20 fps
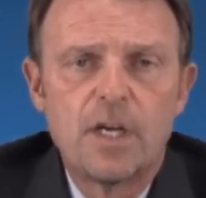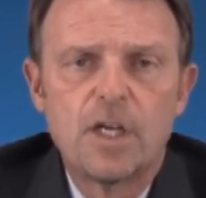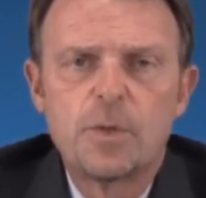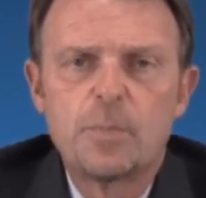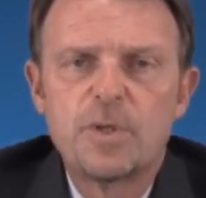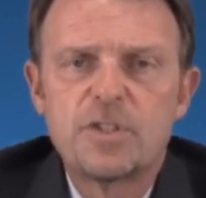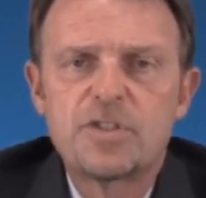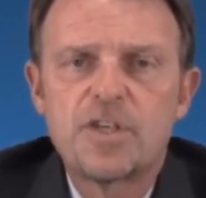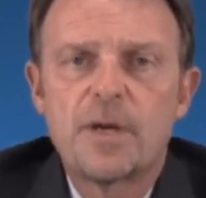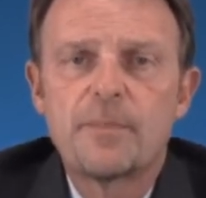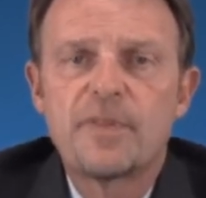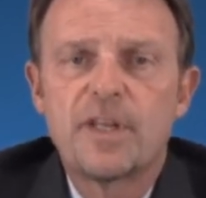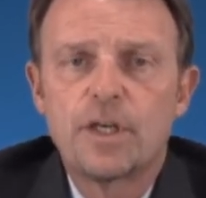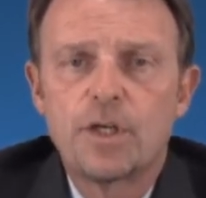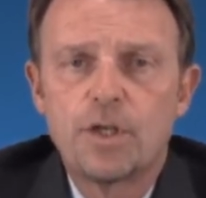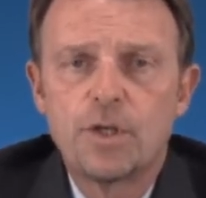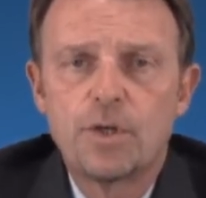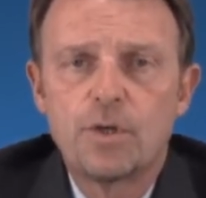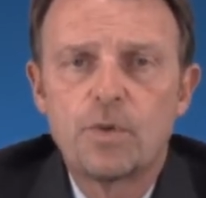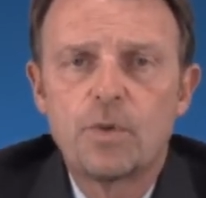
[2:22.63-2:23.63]
to put something
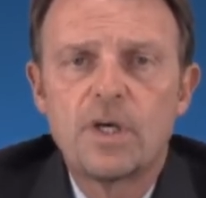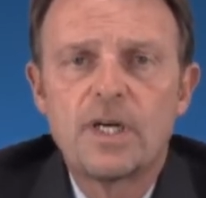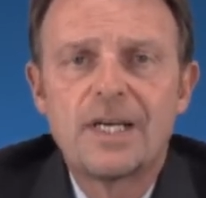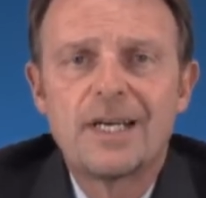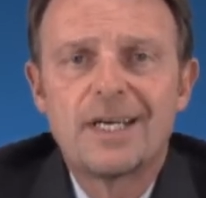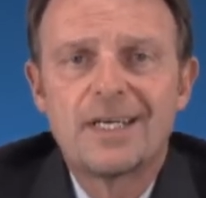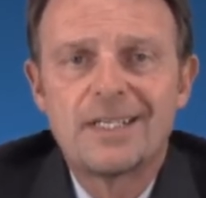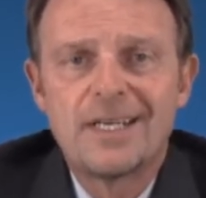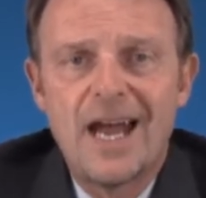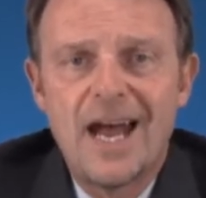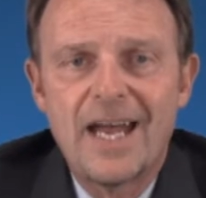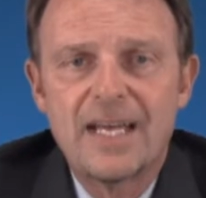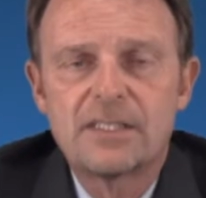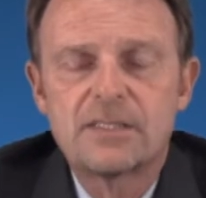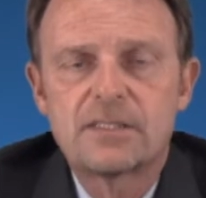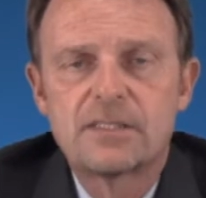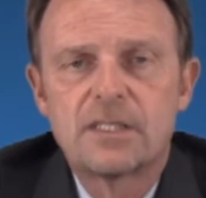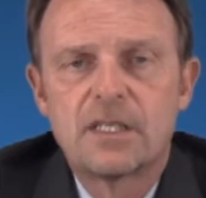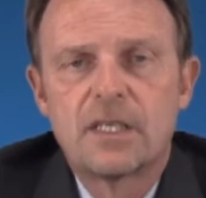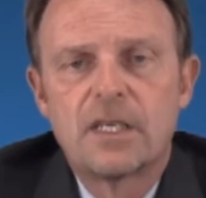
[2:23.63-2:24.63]
new,
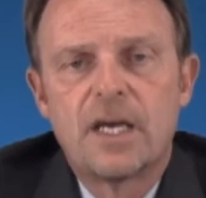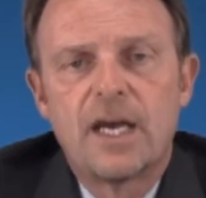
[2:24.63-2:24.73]
nice,